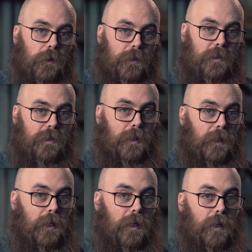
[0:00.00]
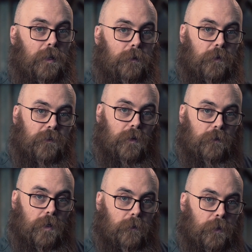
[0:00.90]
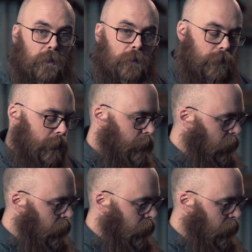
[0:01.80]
on this thing that can be found up here.